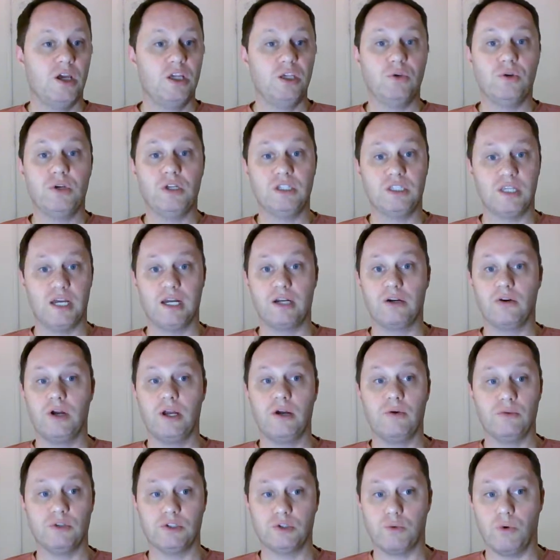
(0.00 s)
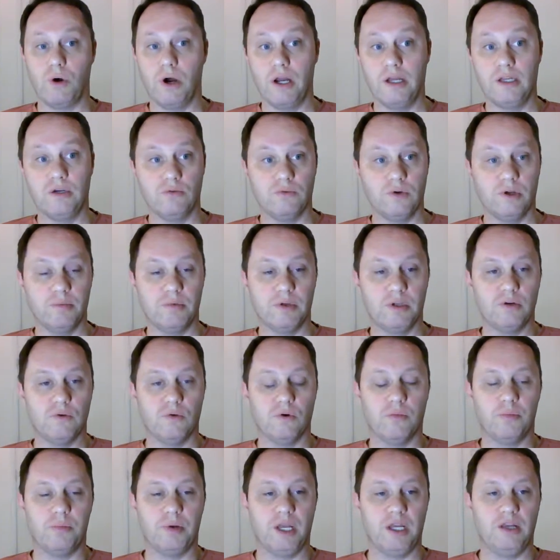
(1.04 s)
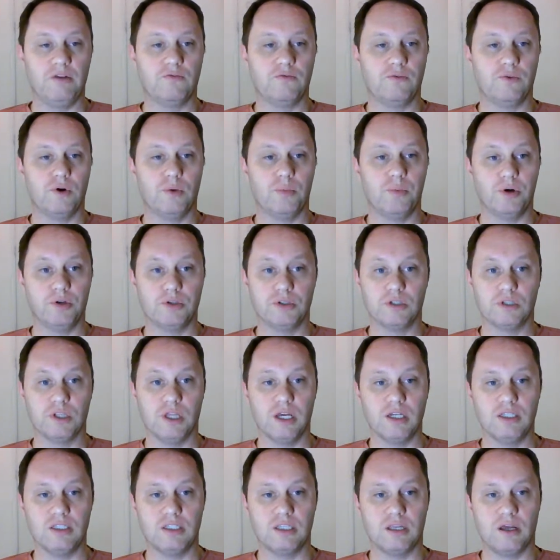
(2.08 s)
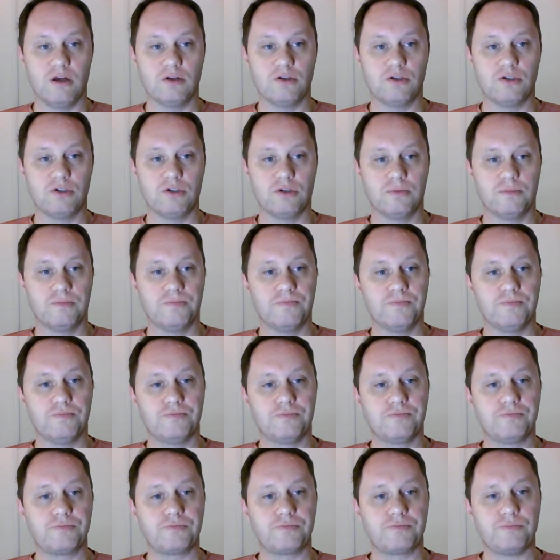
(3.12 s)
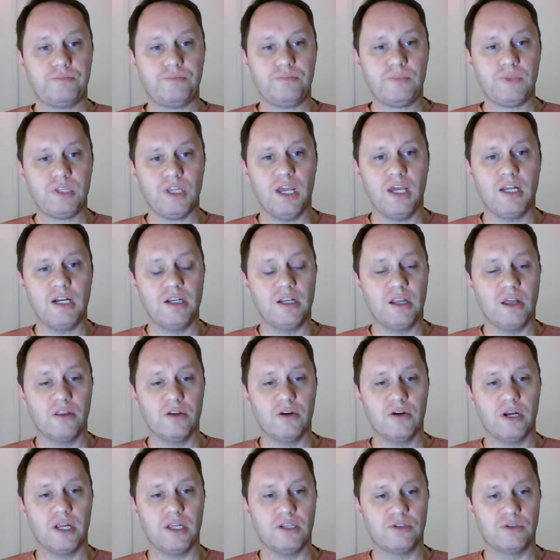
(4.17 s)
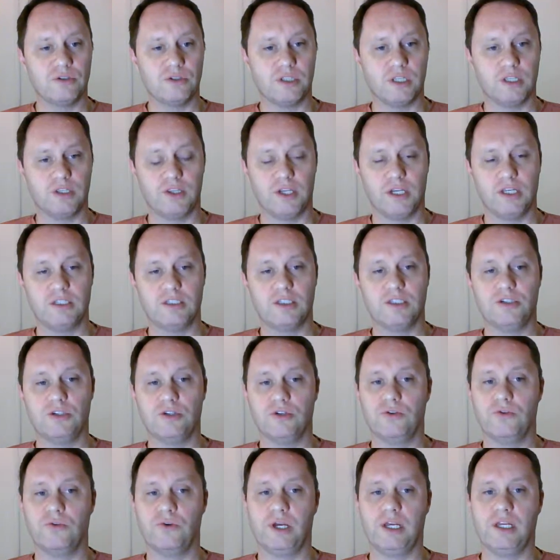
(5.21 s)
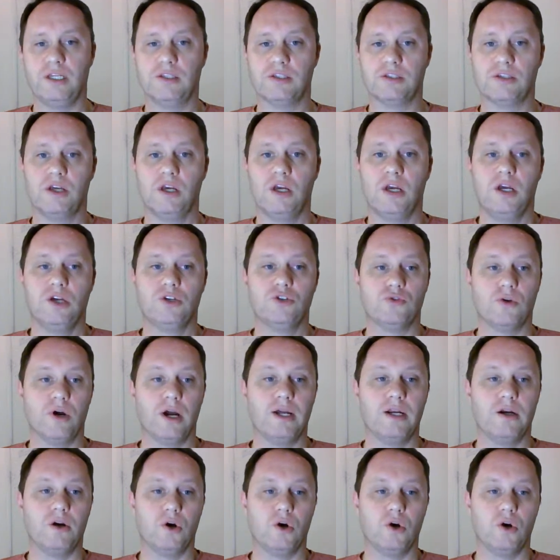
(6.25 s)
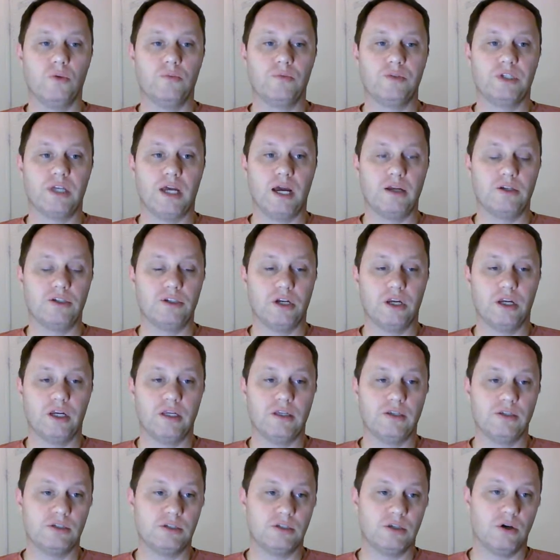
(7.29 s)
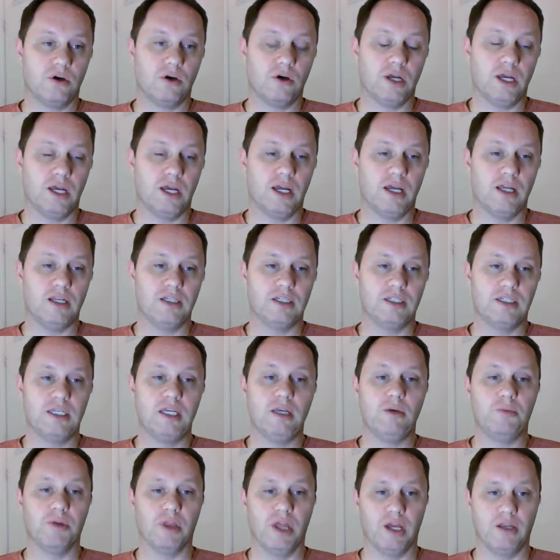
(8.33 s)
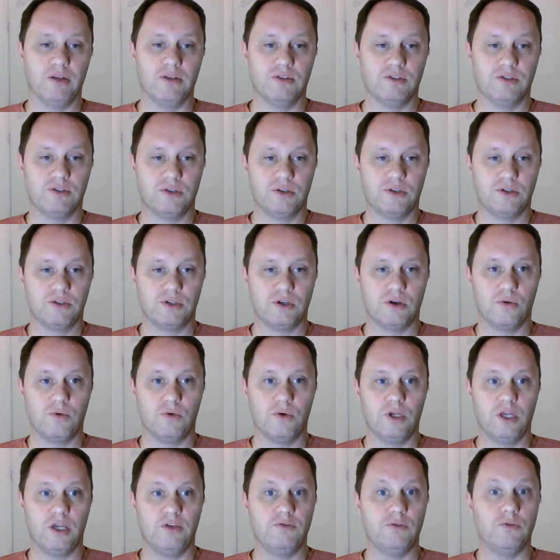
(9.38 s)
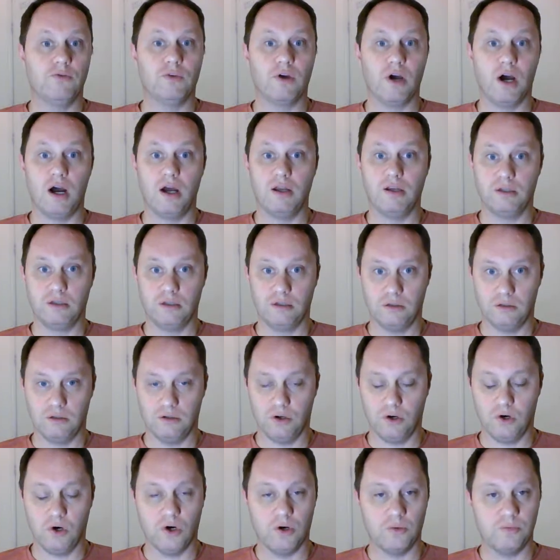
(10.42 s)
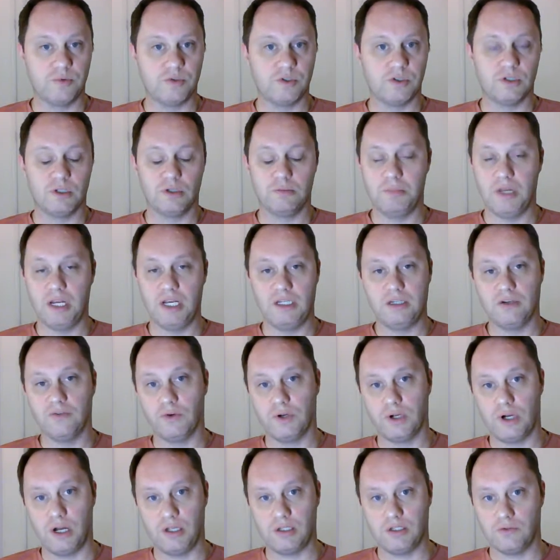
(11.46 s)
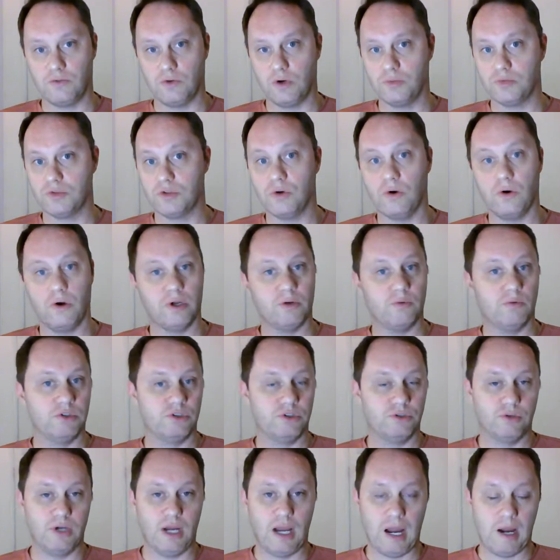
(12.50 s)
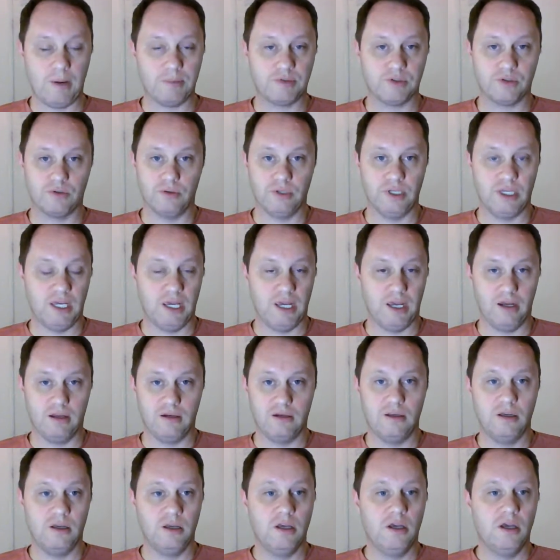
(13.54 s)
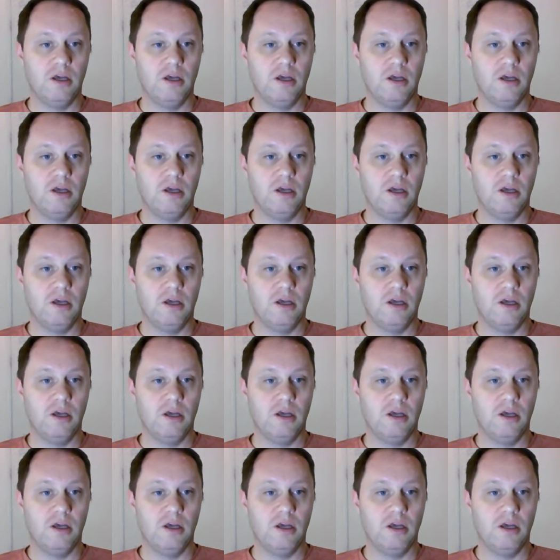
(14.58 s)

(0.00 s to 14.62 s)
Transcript: You can decorate with twine, ribbon, or paint for a personalized touch. And another interesting thing to do is dried herb sachets and tea blends. So if you've got herbs, many different kinds of herbs growing, which you absolutely can,